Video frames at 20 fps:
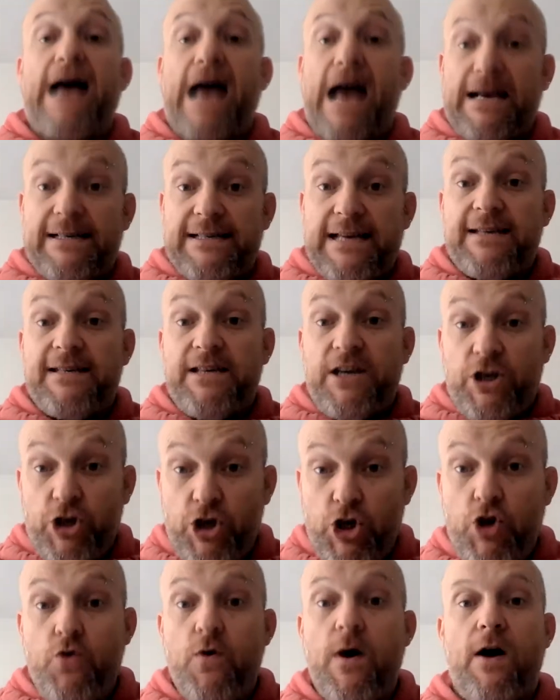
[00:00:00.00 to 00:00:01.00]
accessing
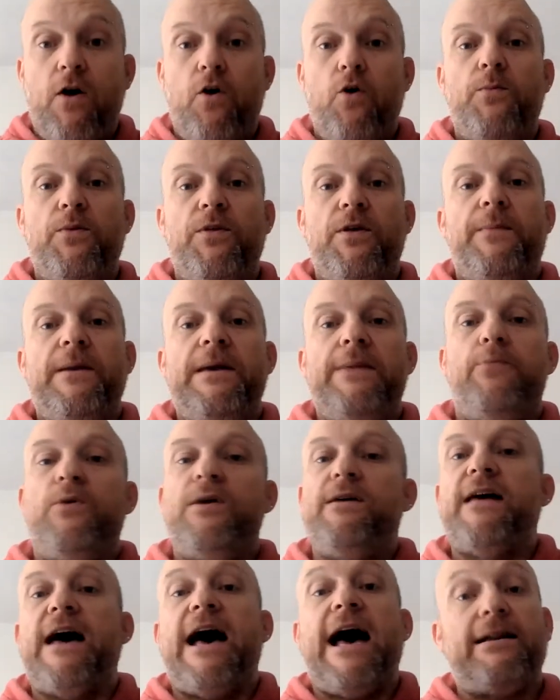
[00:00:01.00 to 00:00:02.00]
new help that
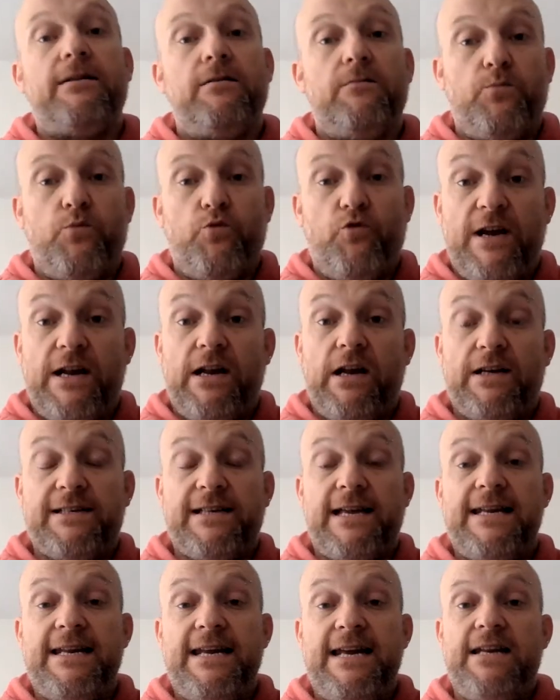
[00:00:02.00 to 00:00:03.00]
people either hadn't
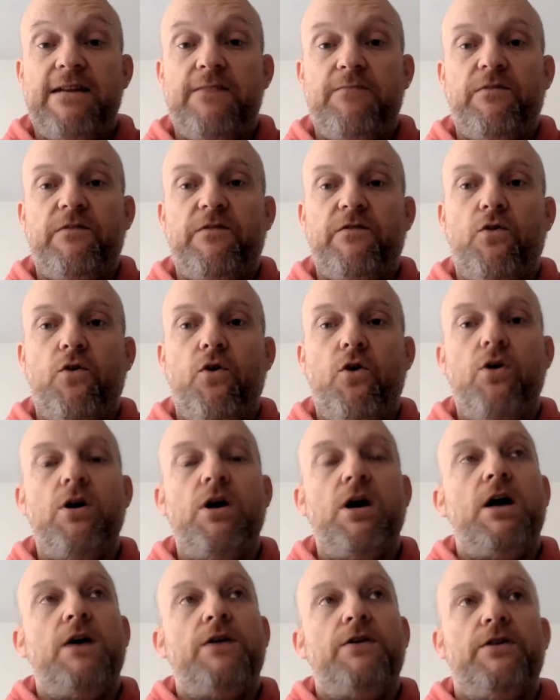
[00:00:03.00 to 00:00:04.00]
realised they needed before,
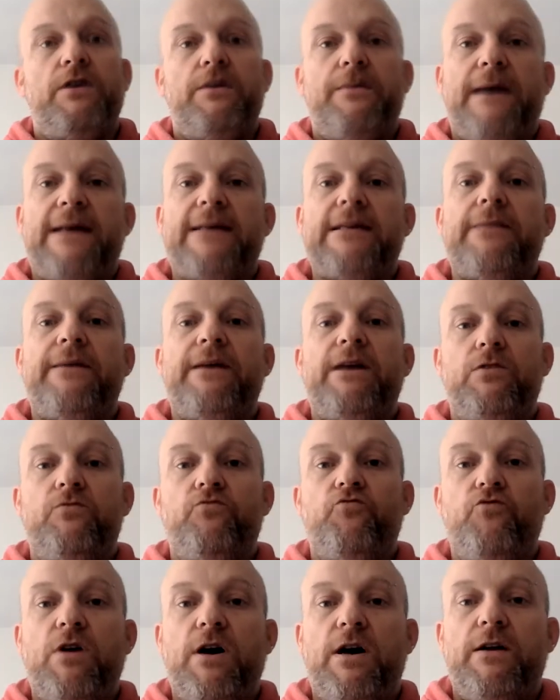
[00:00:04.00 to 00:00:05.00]
that the pandemic
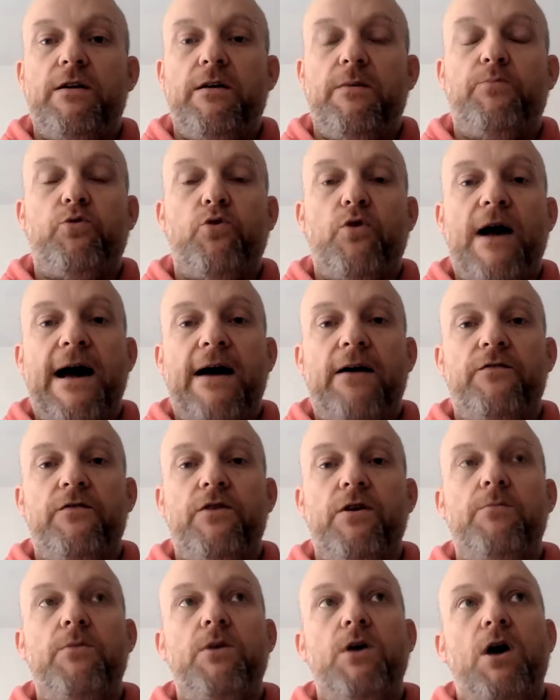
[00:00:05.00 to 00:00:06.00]
had brought out of
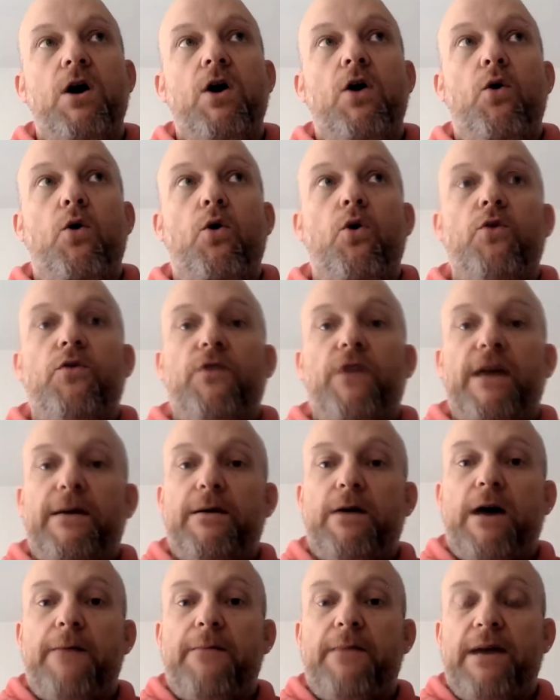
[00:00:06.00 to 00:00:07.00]
them, or
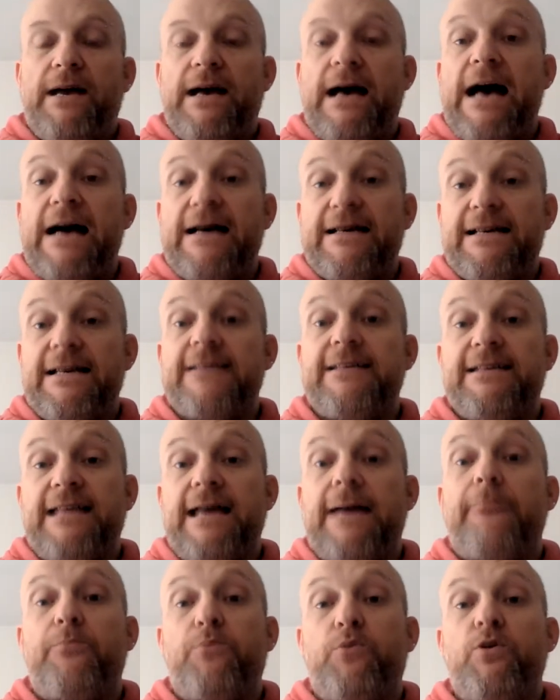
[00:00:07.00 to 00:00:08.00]
accessing
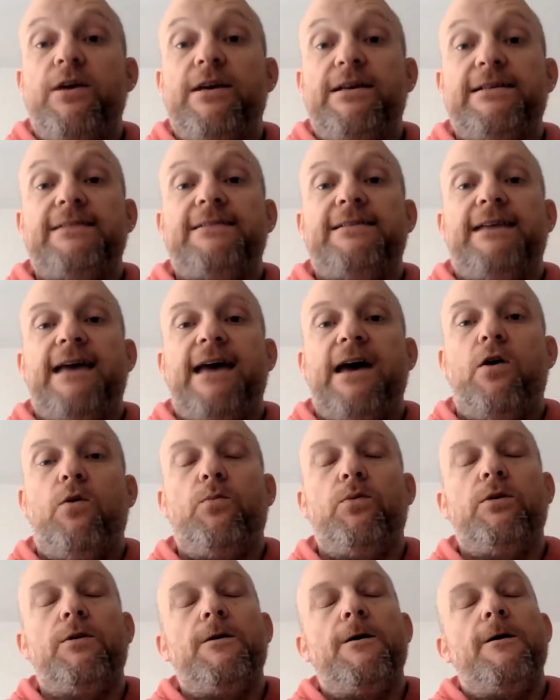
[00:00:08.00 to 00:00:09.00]
that pre-existing
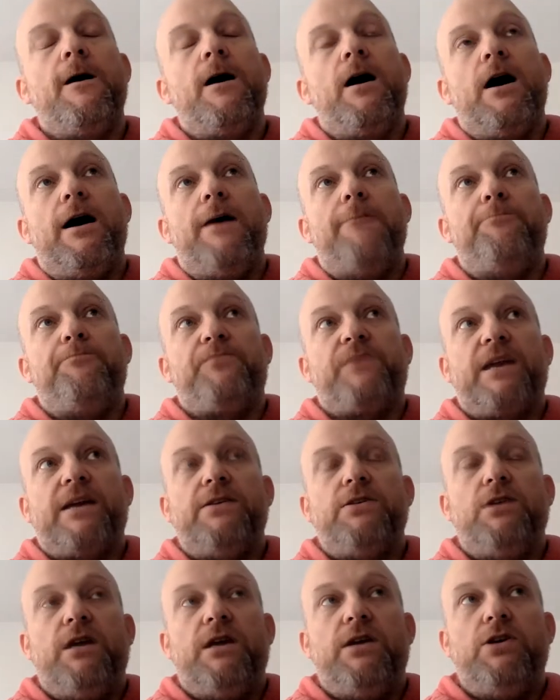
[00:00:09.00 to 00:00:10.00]
help
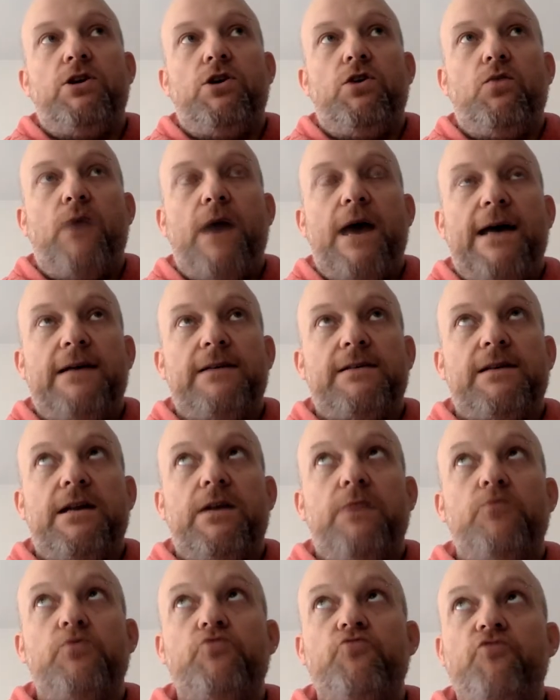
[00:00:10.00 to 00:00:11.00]
in new ways.
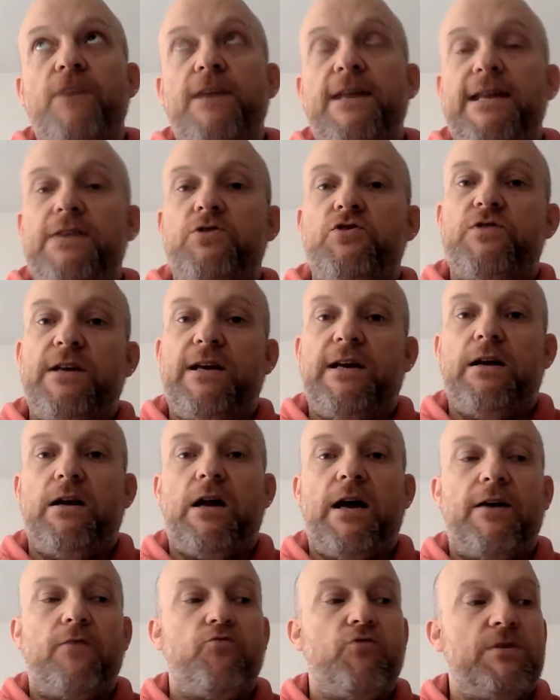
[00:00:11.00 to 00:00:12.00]
And it was really interesting,
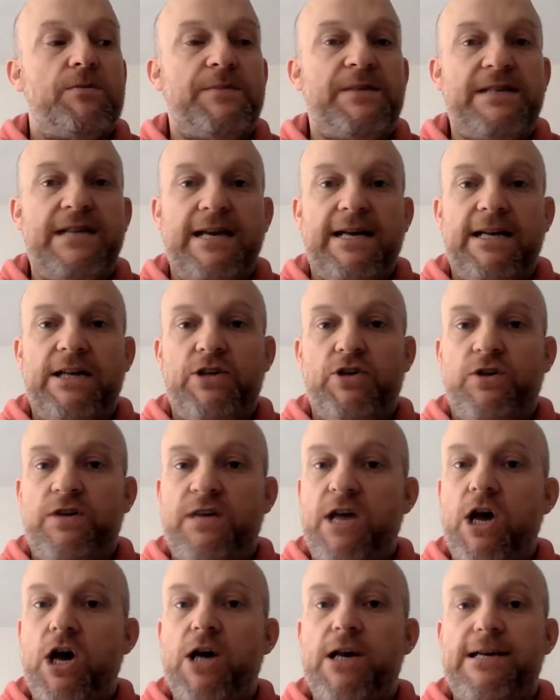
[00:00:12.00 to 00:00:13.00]
like particularly during
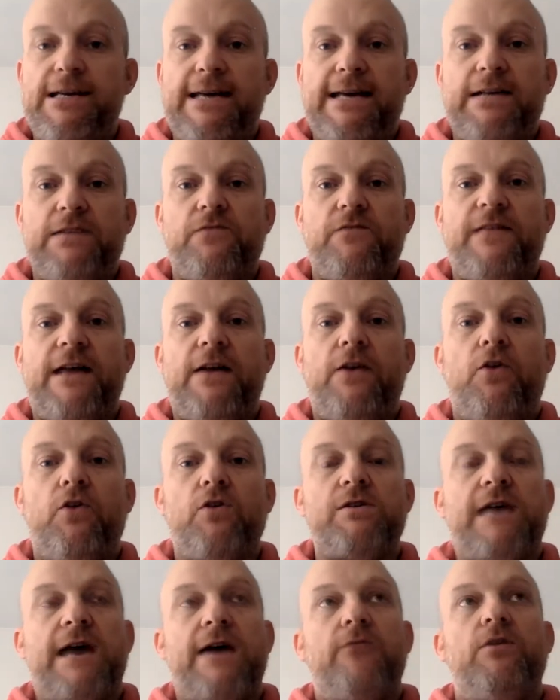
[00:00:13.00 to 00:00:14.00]
the early days of that
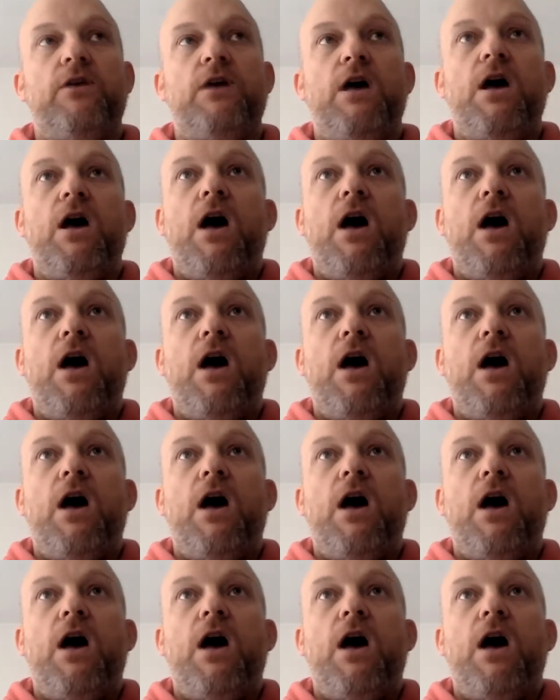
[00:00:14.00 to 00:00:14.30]
lockdown,